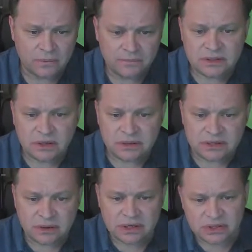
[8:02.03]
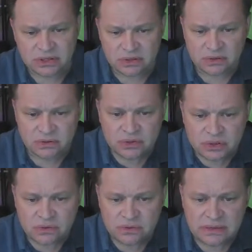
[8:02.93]
So it's going to
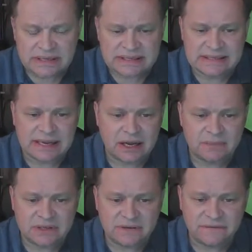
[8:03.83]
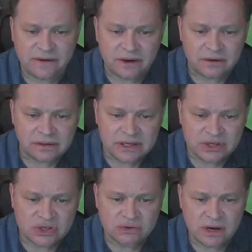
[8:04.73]
do this setup. It's a fairly
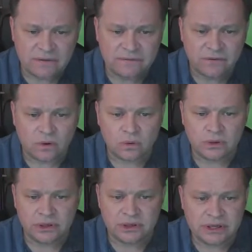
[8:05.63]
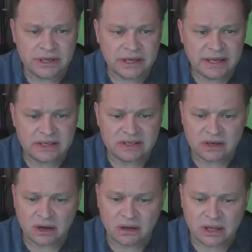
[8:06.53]
straightforward
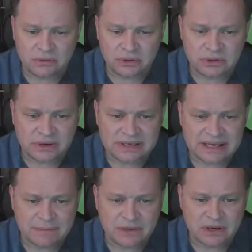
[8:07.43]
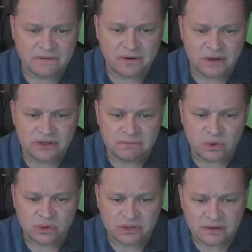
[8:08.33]
install. I'm going to accept the defaults
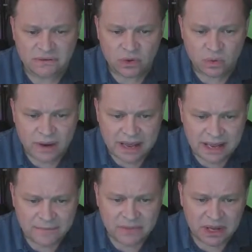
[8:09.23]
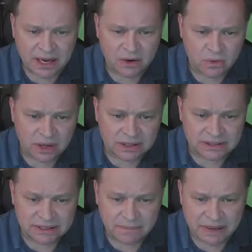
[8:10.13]
most of the way. I want
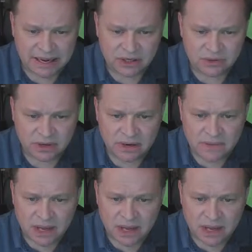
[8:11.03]
Kleopatra.